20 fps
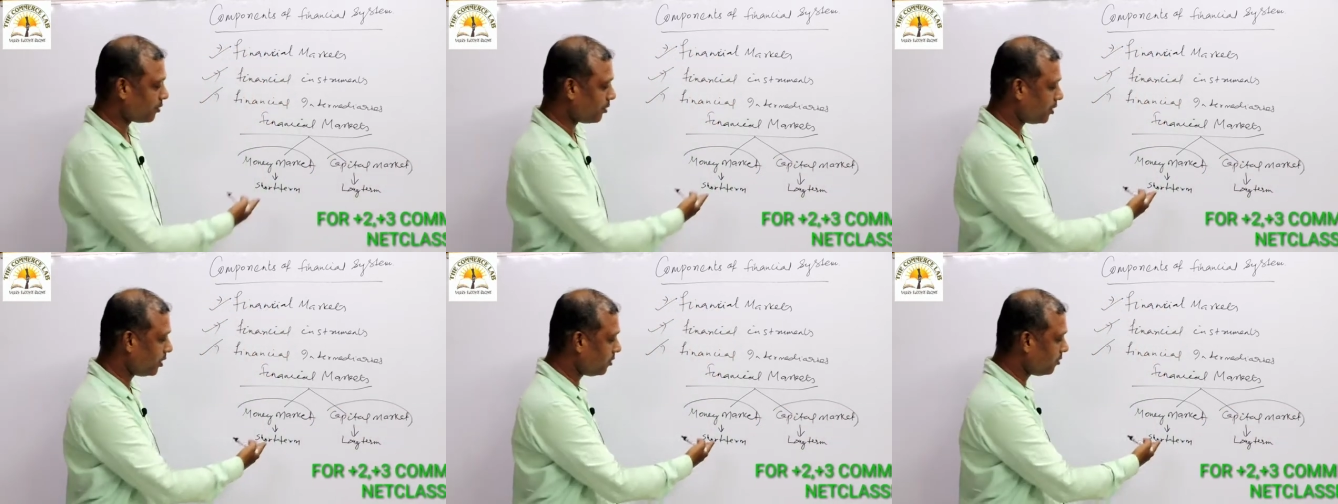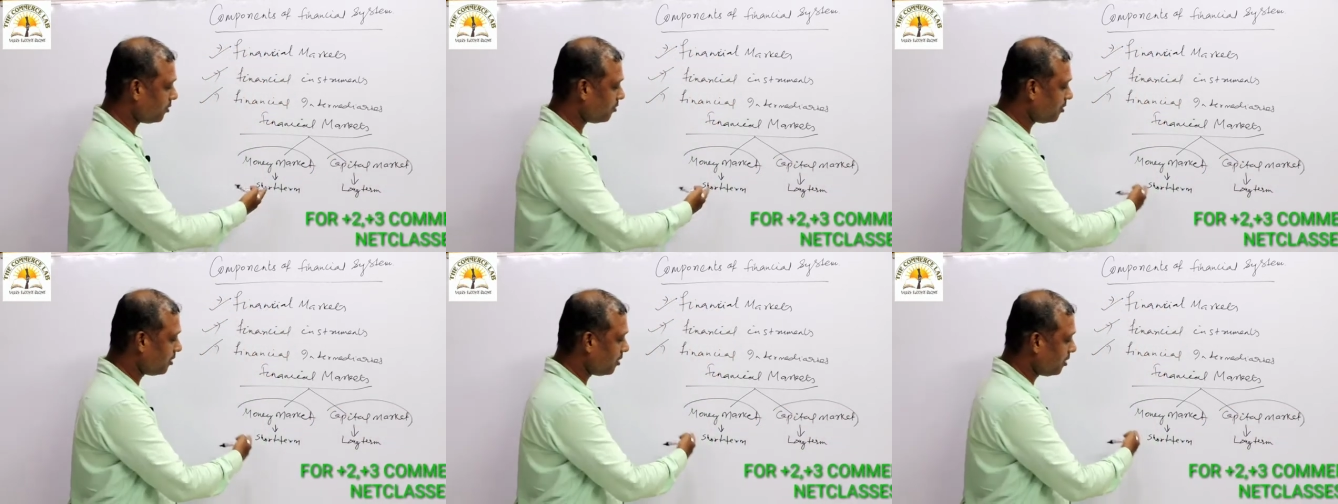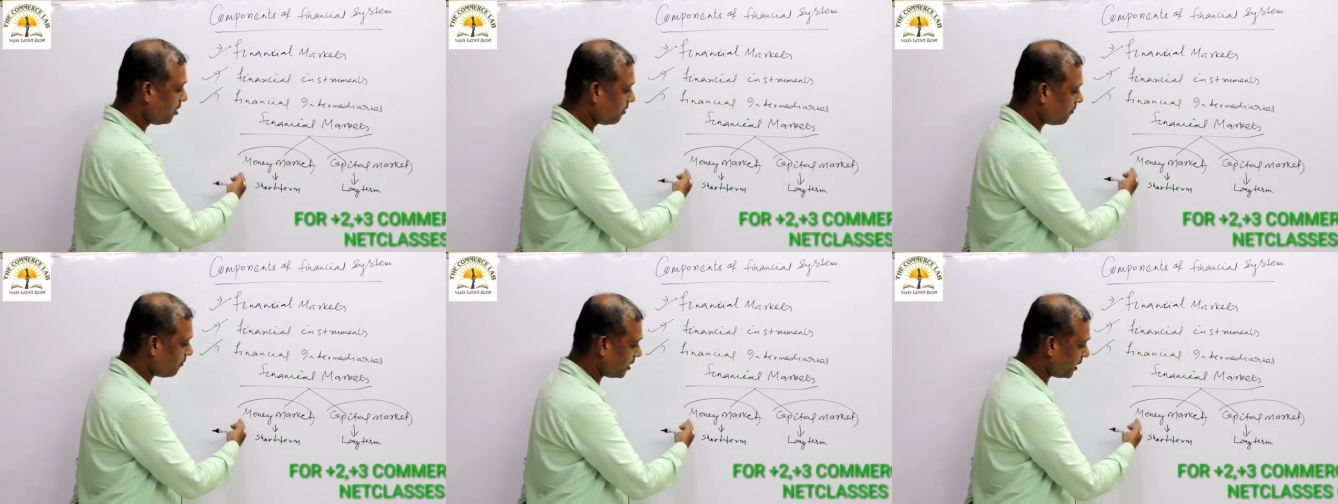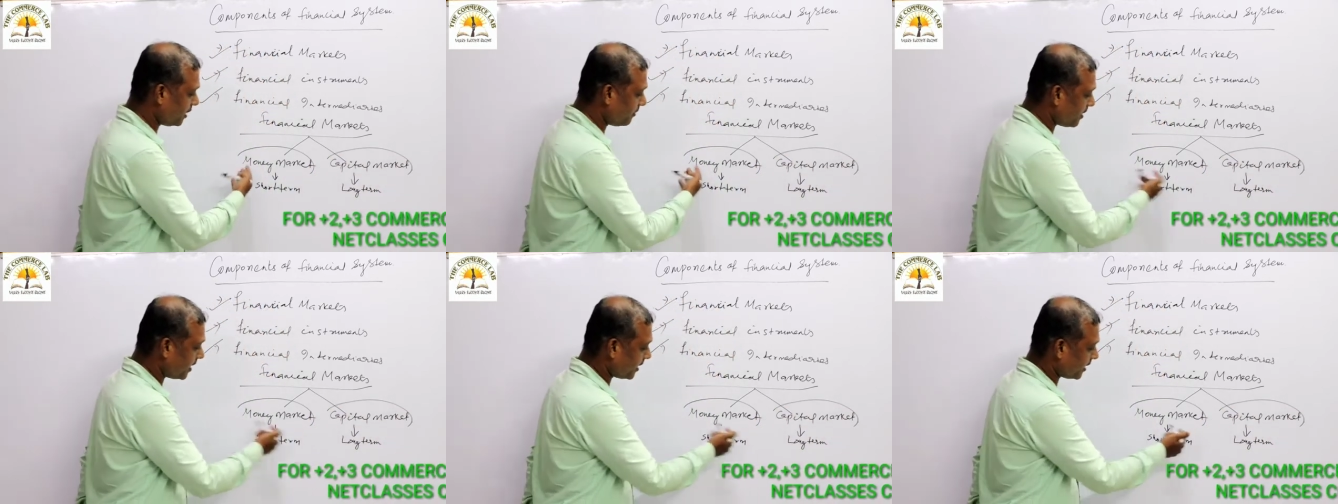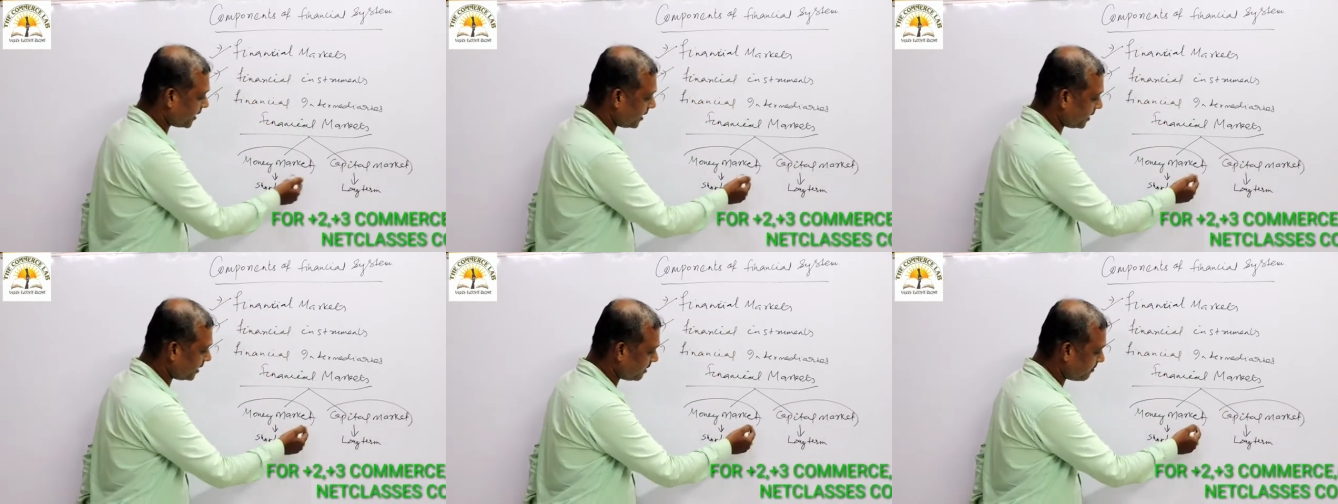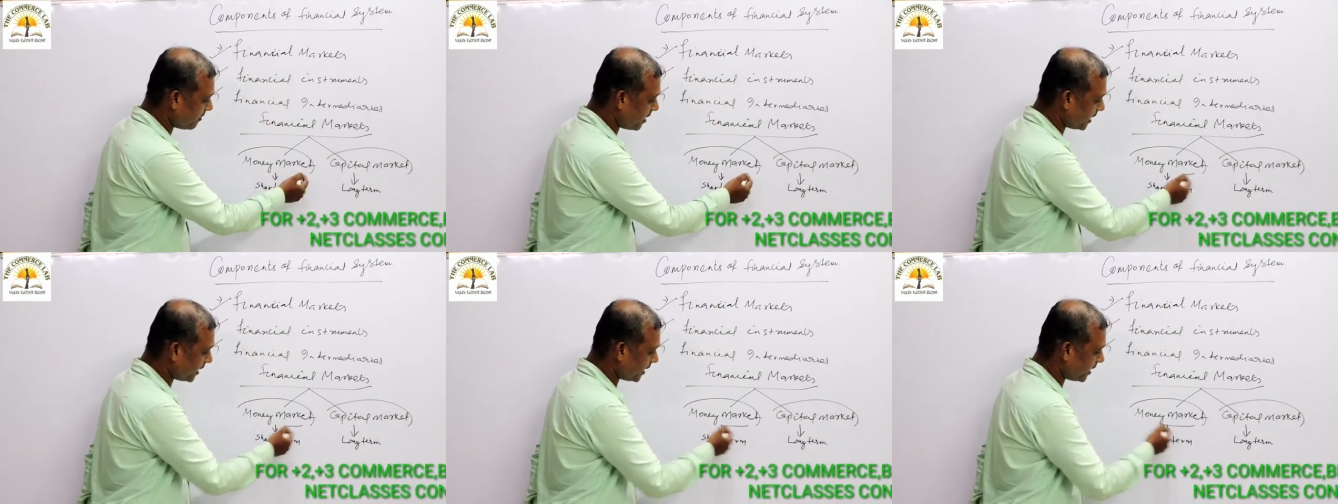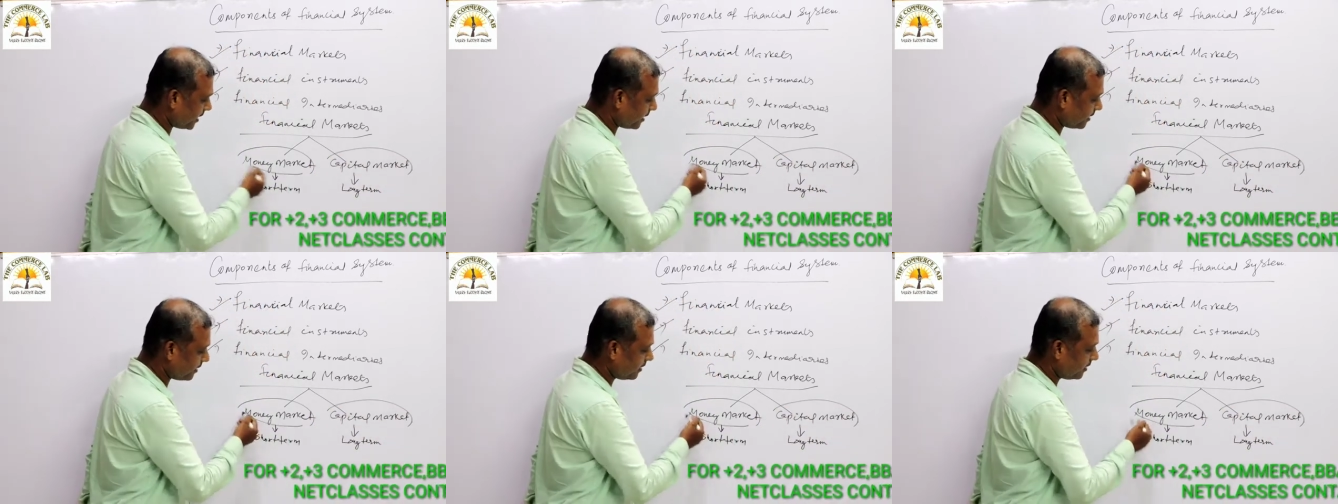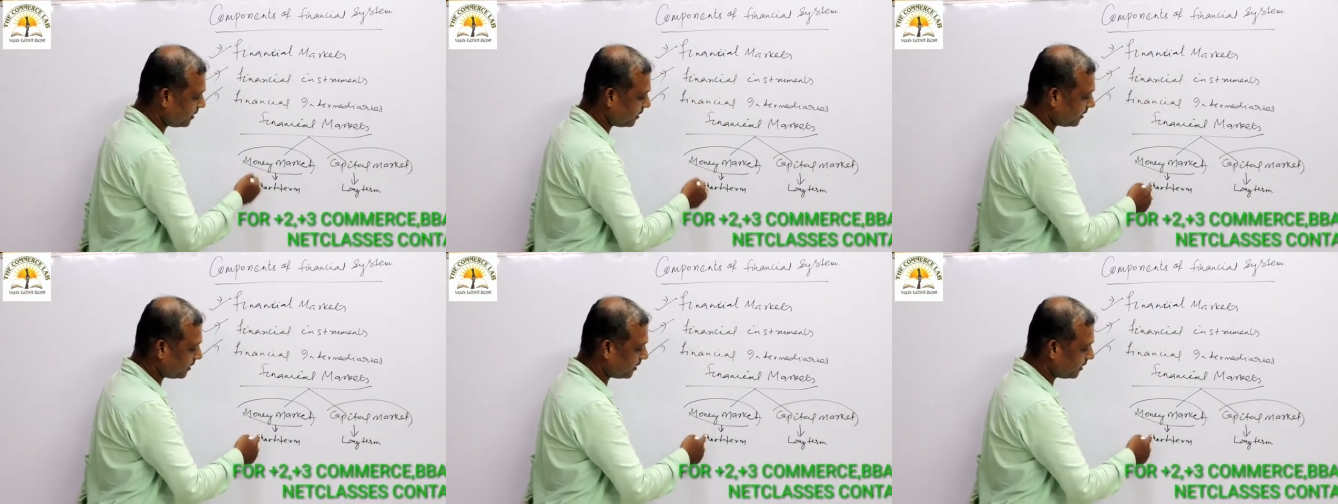I told you, money market is a market